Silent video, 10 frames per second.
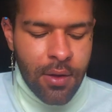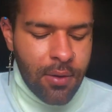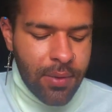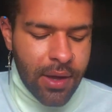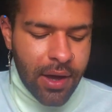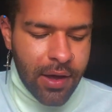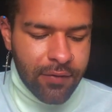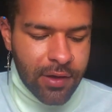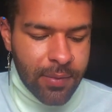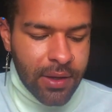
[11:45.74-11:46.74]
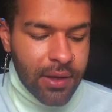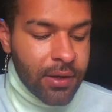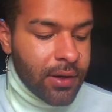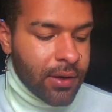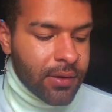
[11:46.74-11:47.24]
We have coming in
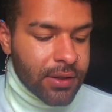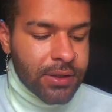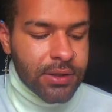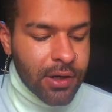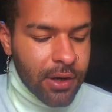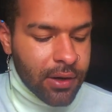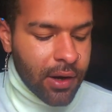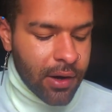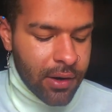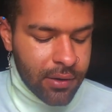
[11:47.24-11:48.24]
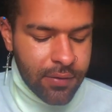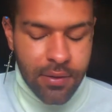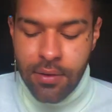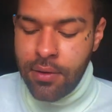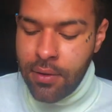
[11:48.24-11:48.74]
here the Star card.
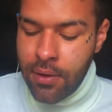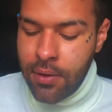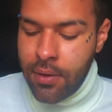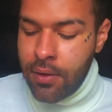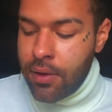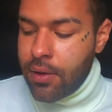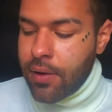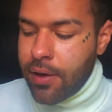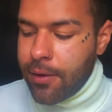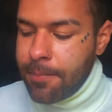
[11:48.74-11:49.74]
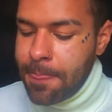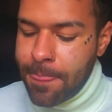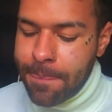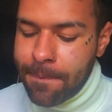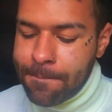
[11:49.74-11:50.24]
Okay.
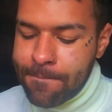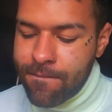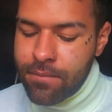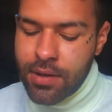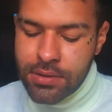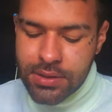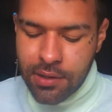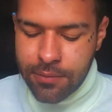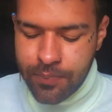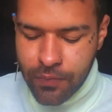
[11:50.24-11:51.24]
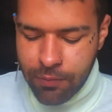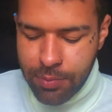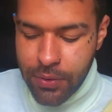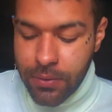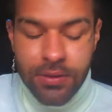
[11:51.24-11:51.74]
So we
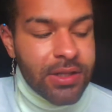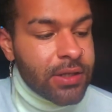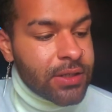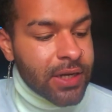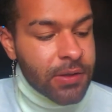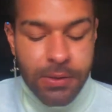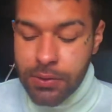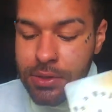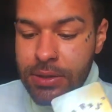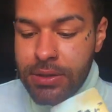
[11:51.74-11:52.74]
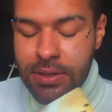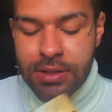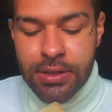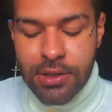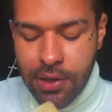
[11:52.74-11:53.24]
pulled the Ten of Swords, the
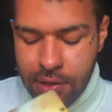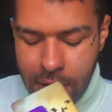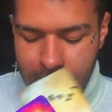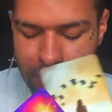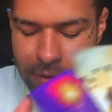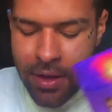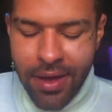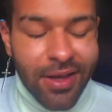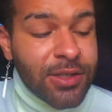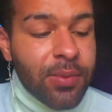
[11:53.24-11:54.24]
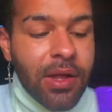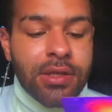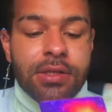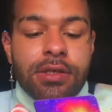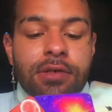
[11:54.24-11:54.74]
Star card, as well
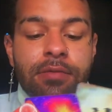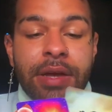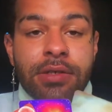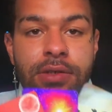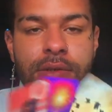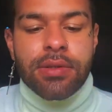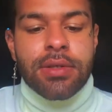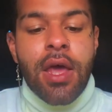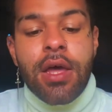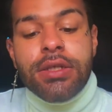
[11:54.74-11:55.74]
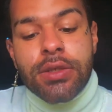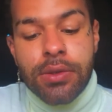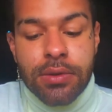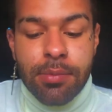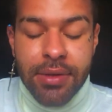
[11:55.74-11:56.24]
as the Two of Pentacles.
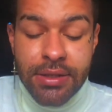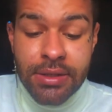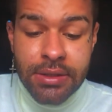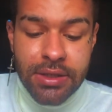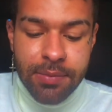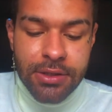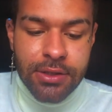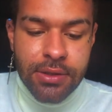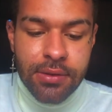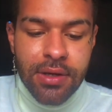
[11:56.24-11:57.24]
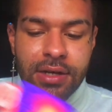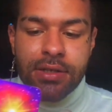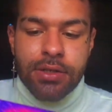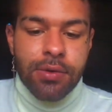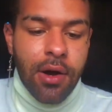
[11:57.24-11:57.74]
So the blessings coming to you
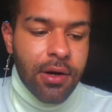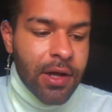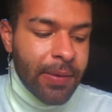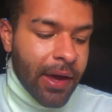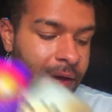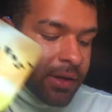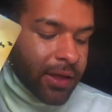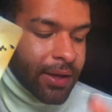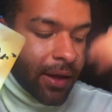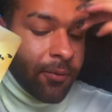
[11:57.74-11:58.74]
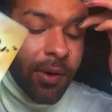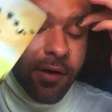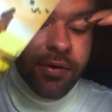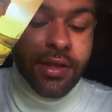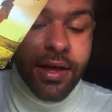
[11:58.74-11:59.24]
guys, you are coming out of that.
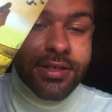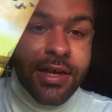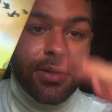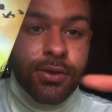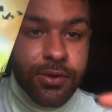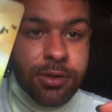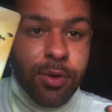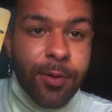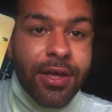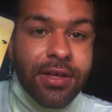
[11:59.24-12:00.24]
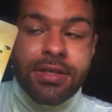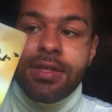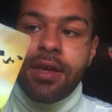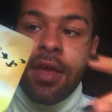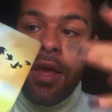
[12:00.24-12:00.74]
Whatever that Ten of Swords moment is,
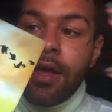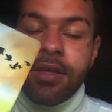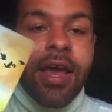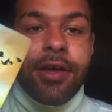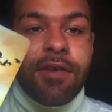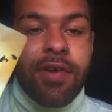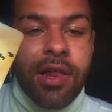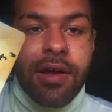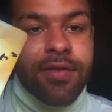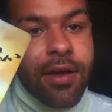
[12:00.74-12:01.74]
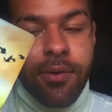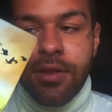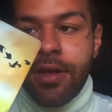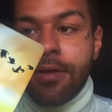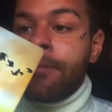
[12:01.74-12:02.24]
like, yeah, you fell off that,
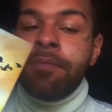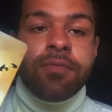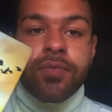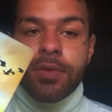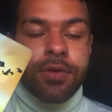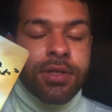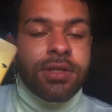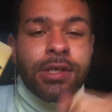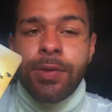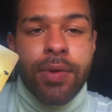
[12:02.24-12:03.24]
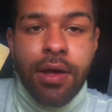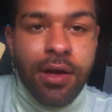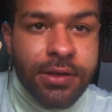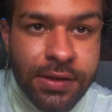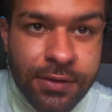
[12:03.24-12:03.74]
like, continuing
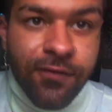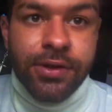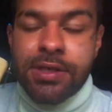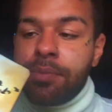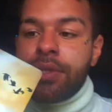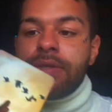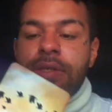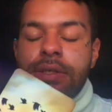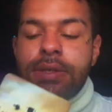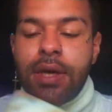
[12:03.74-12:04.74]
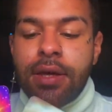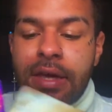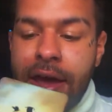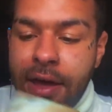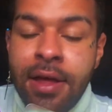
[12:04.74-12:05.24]
on just for simplicity's sake,
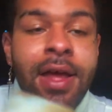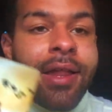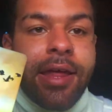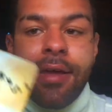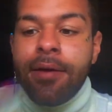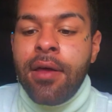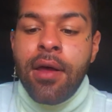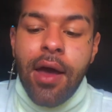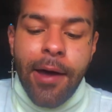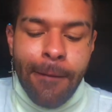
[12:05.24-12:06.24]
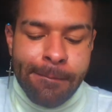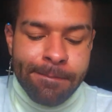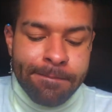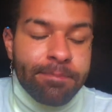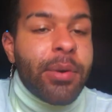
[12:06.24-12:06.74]
yeah, like
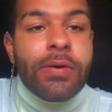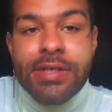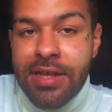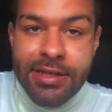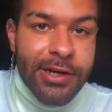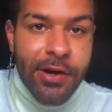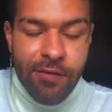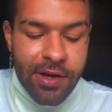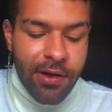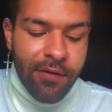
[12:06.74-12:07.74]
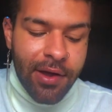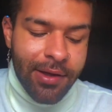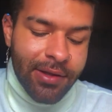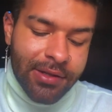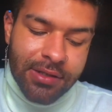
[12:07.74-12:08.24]
posted that tarot video,
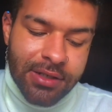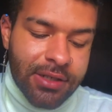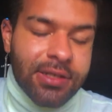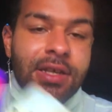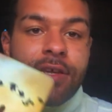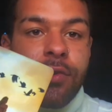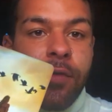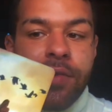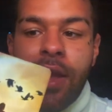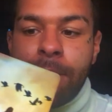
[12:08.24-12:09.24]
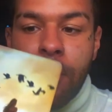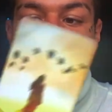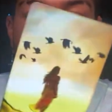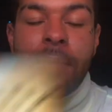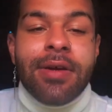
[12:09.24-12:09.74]
right? And just like you're I'm
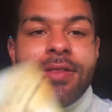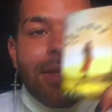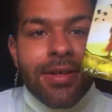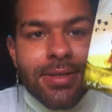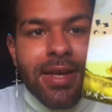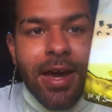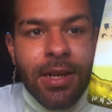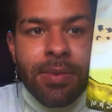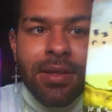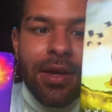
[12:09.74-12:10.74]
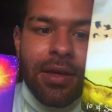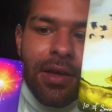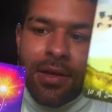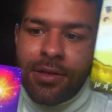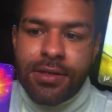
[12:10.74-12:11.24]
overcoming that anxiety, being like,
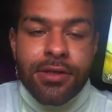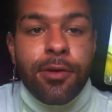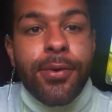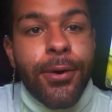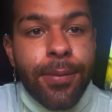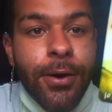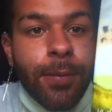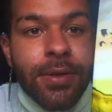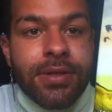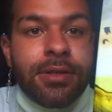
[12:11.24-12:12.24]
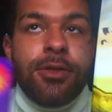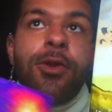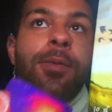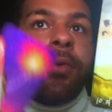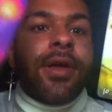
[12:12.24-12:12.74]
there's no purpose,
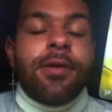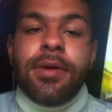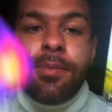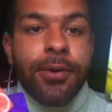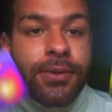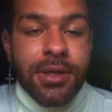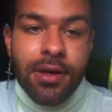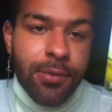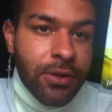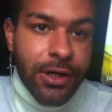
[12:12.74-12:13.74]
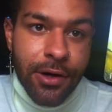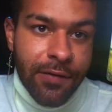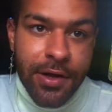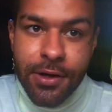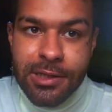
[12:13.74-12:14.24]
no point in me posting any more tarot
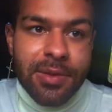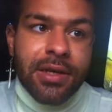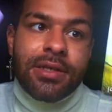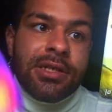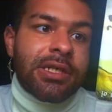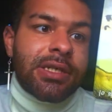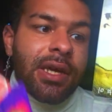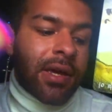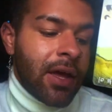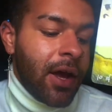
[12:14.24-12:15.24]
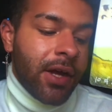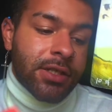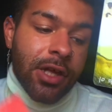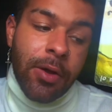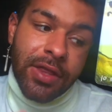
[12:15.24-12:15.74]
videos, because it's just like,
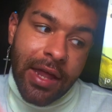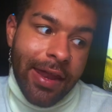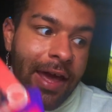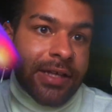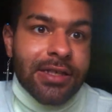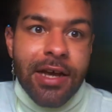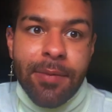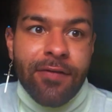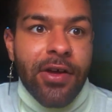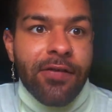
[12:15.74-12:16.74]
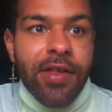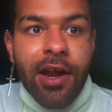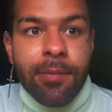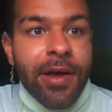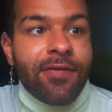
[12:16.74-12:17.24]
saw that last time, I fell flat
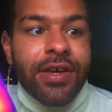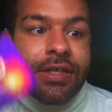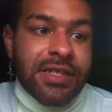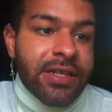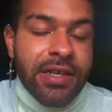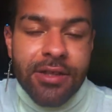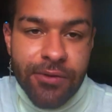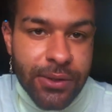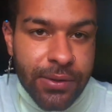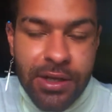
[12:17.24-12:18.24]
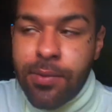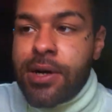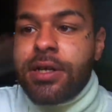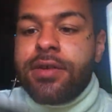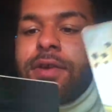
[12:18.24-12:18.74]
on my face, didn't get the results I
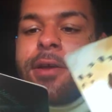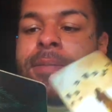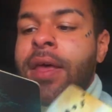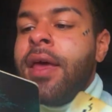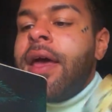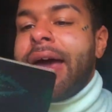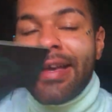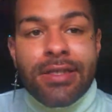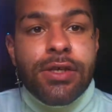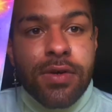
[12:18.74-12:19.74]
wanted, right? I see you